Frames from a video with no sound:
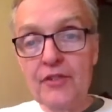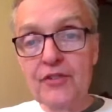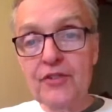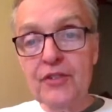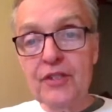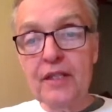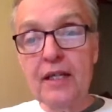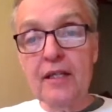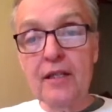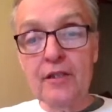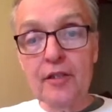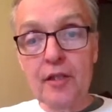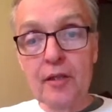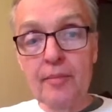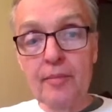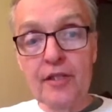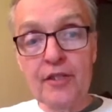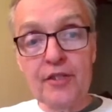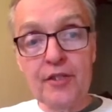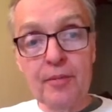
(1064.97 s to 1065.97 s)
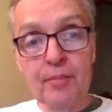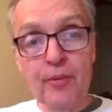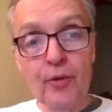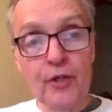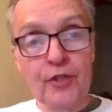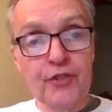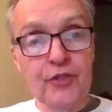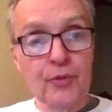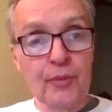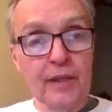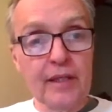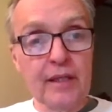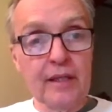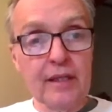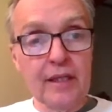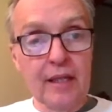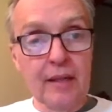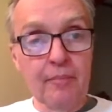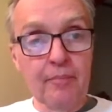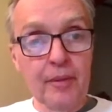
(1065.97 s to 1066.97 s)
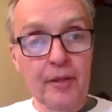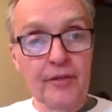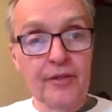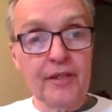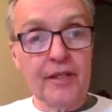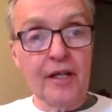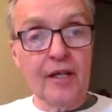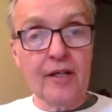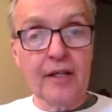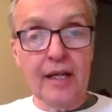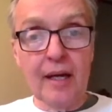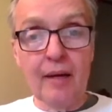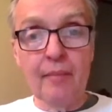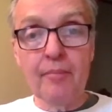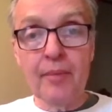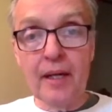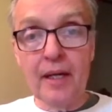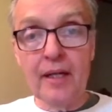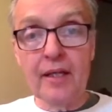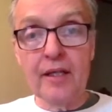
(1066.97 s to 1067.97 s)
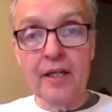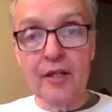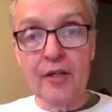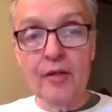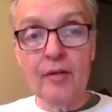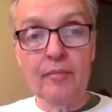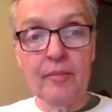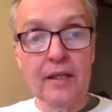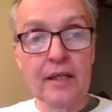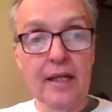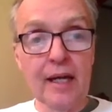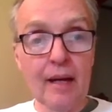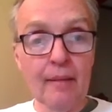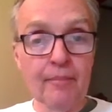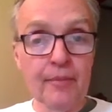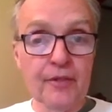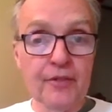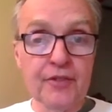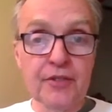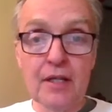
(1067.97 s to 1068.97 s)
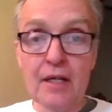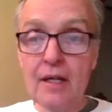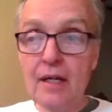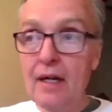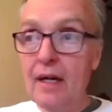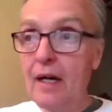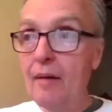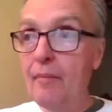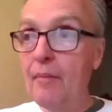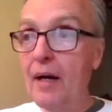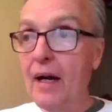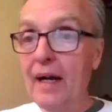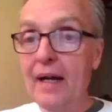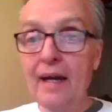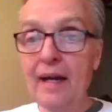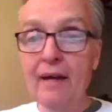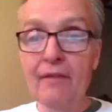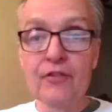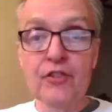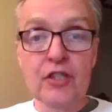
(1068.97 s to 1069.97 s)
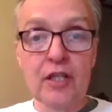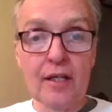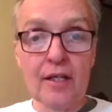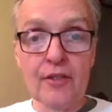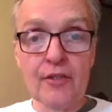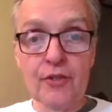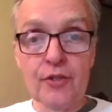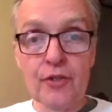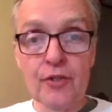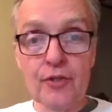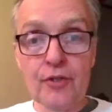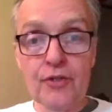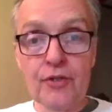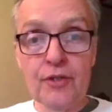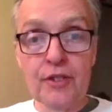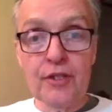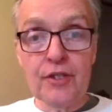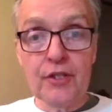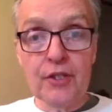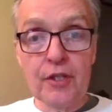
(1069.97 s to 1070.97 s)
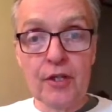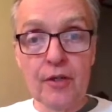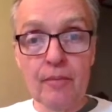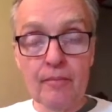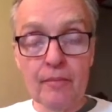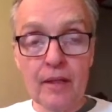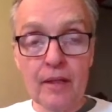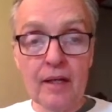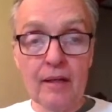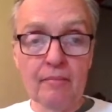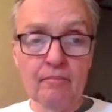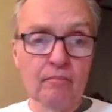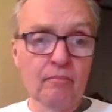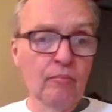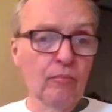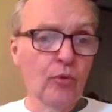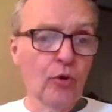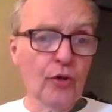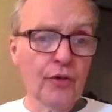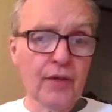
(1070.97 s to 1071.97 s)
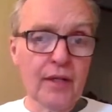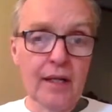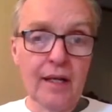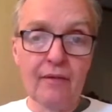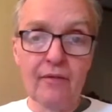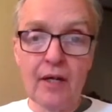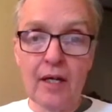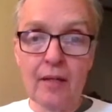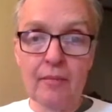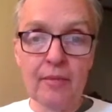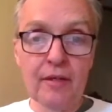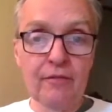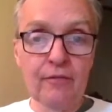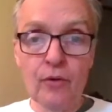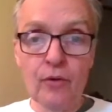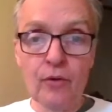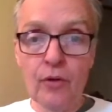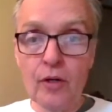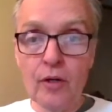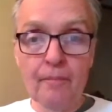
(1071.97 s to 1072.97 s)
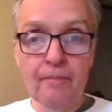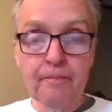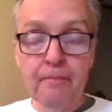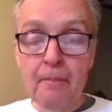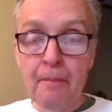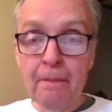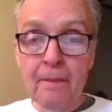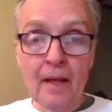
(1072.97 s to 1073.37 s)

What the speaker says: Is to get a little bit of support so we can keep building our campaign here in Minneapolis. I have challengers this year, more than I've had before.